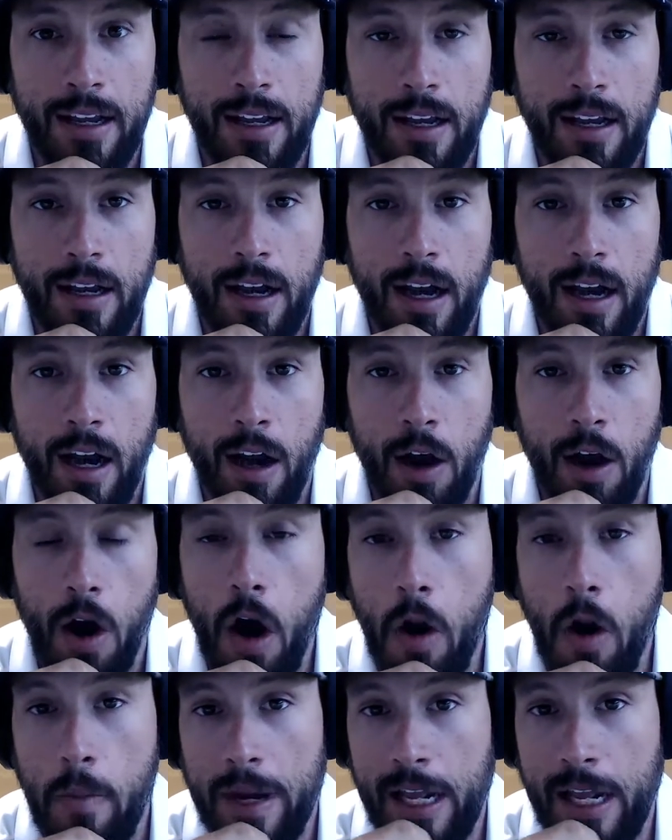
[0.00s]

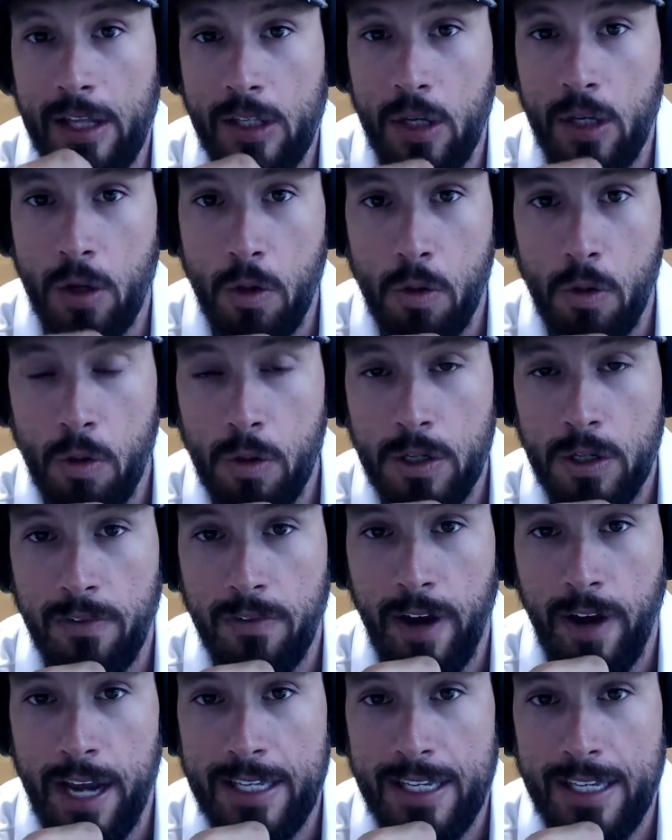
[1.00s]
OBD2
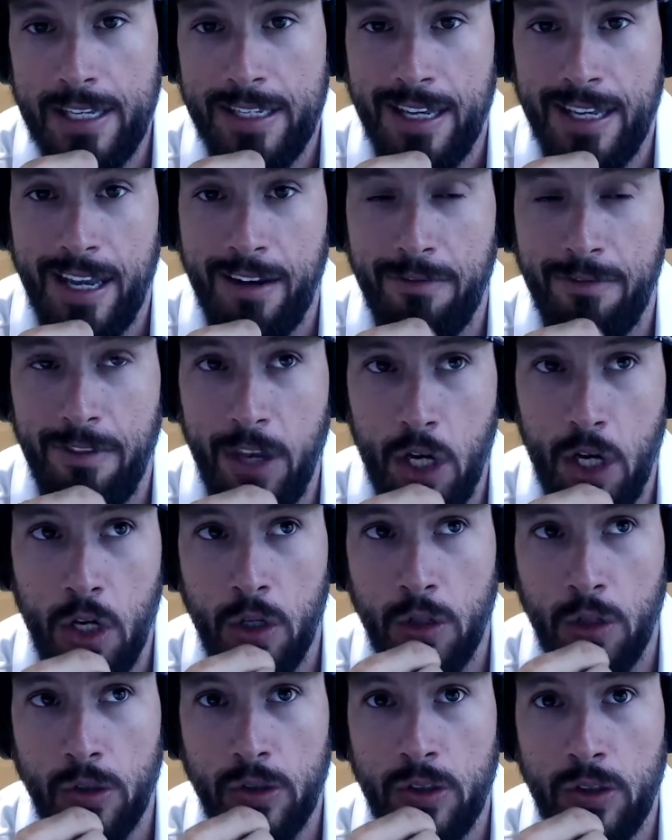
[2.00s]
devices in
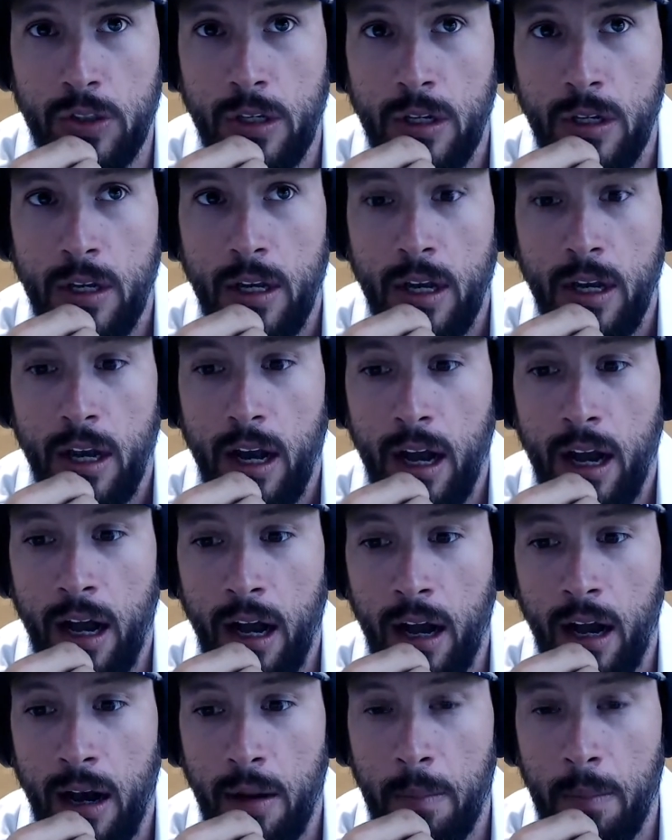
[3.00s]
vehicles.
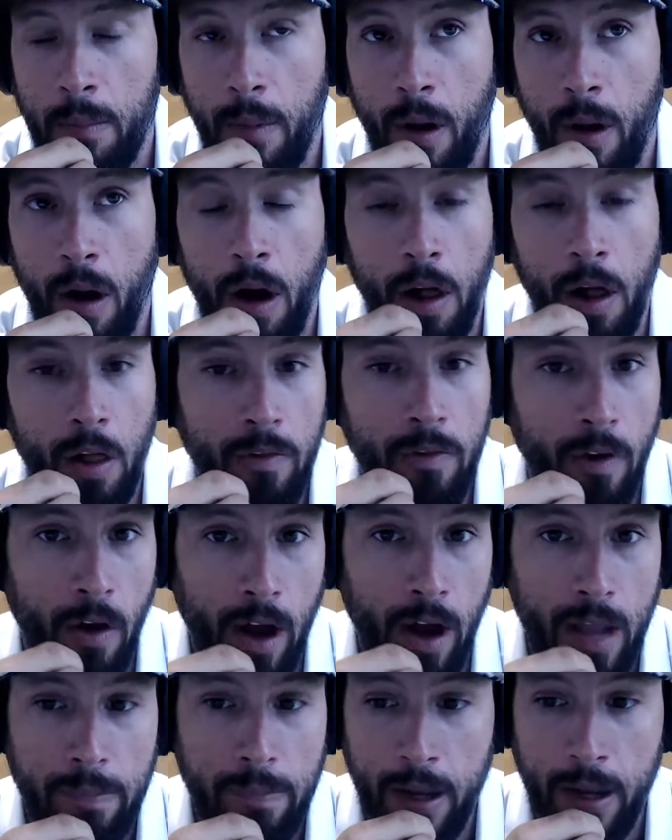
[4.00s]
All of our
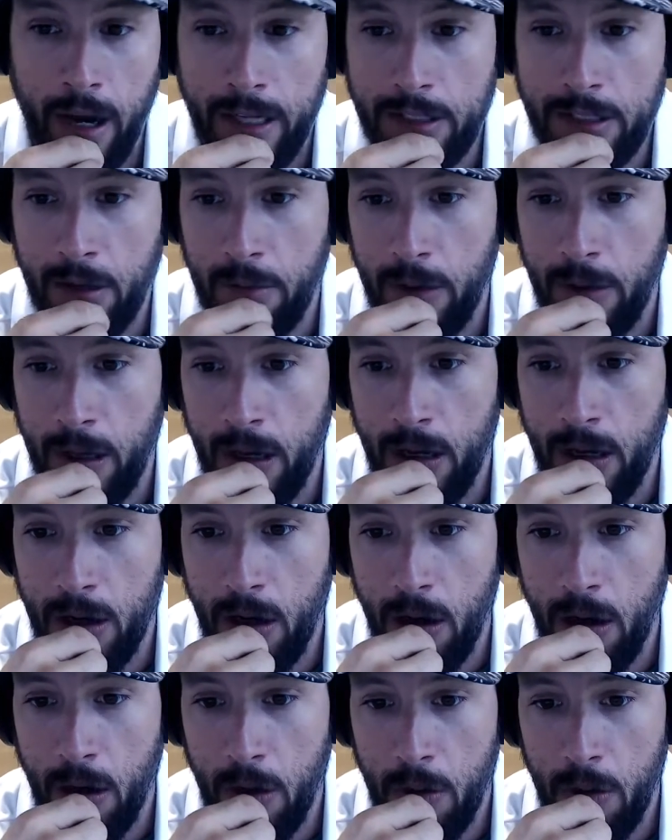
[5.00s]
APIs are written in
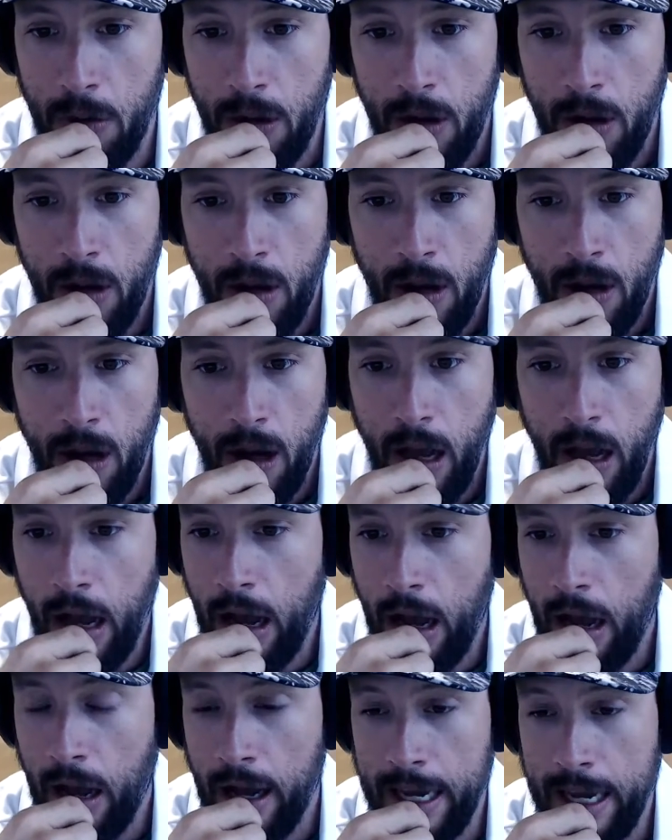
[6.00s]
Node.
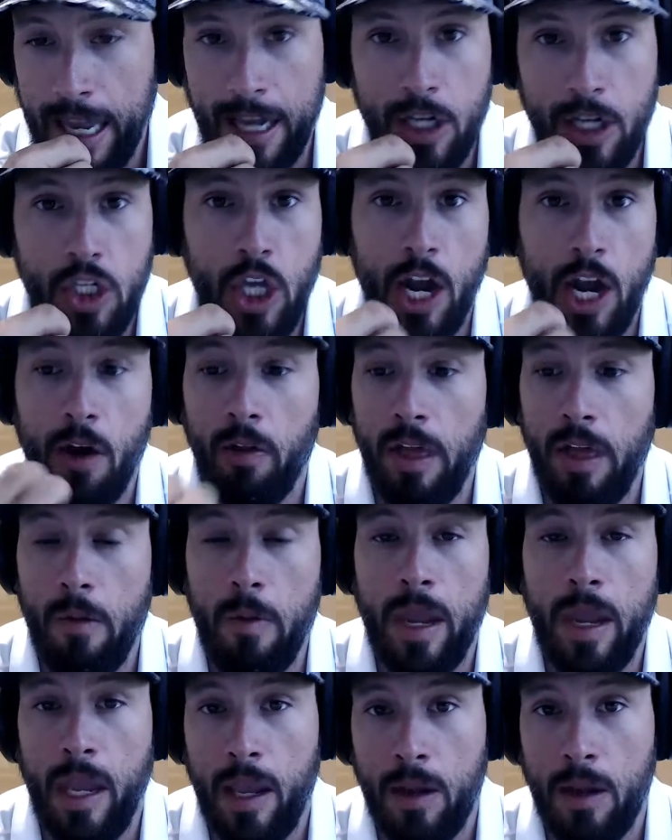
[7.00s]
Again, generally
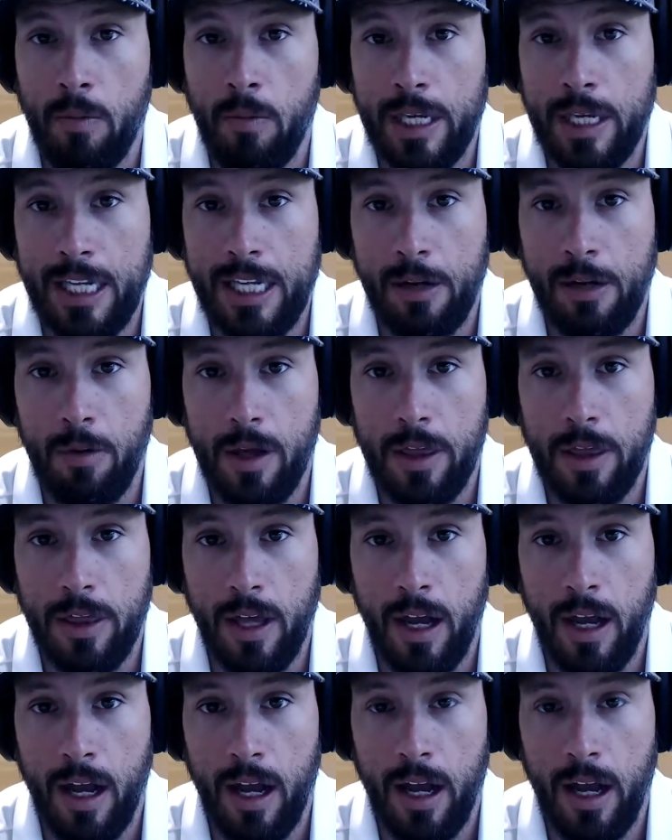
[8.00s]
we stick with
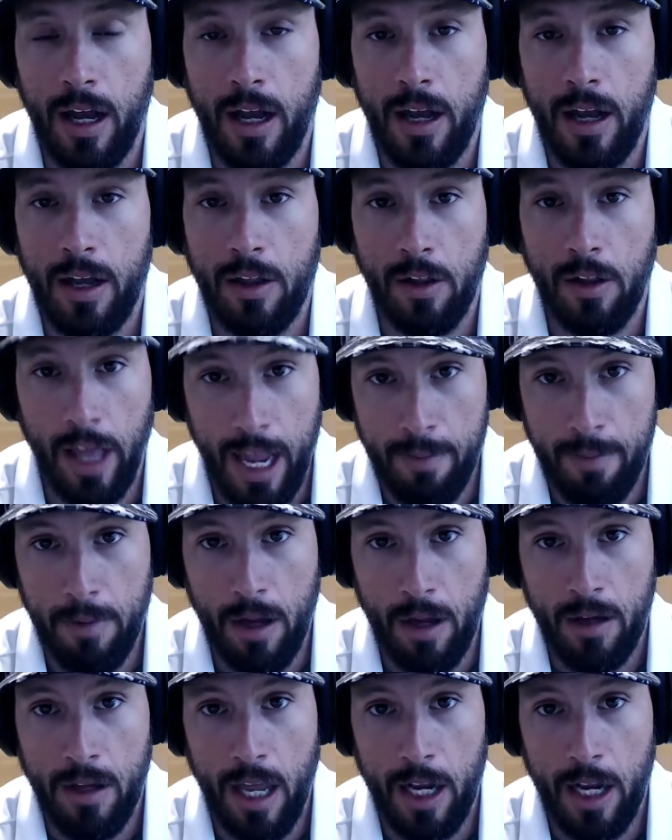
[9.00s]

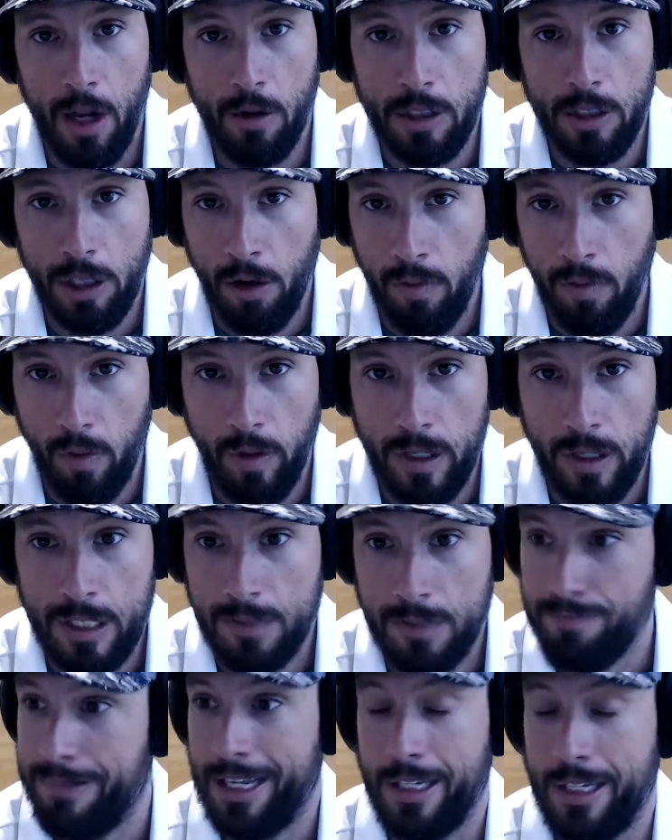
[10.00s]
Lambda and go serverless,
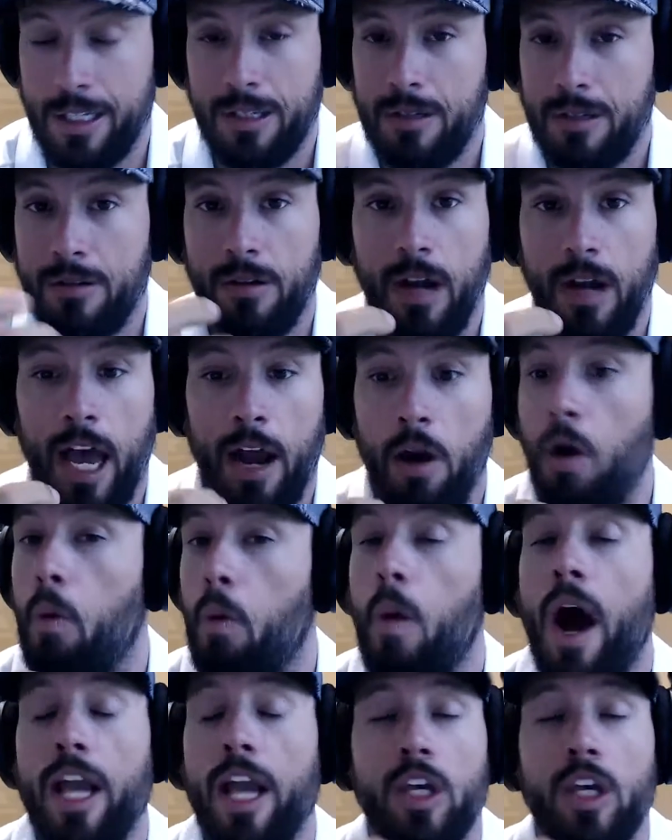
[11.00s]
because I don't know
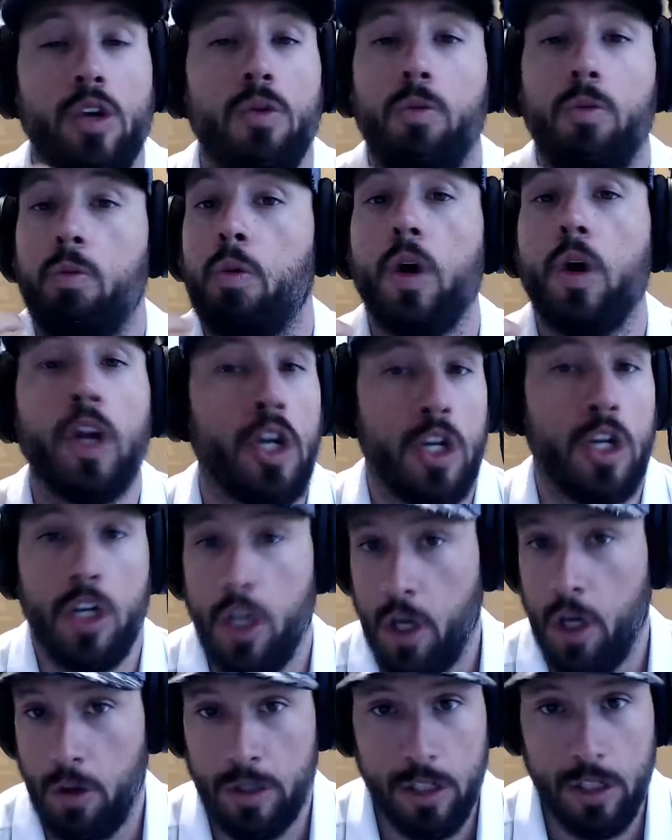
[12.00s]
why you wouldn't go
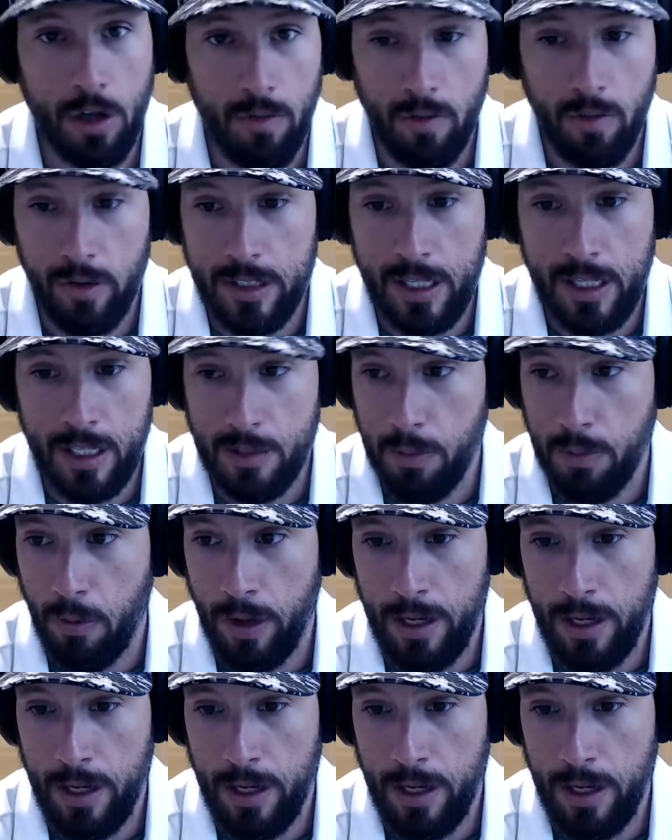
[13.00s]
serverless at this point.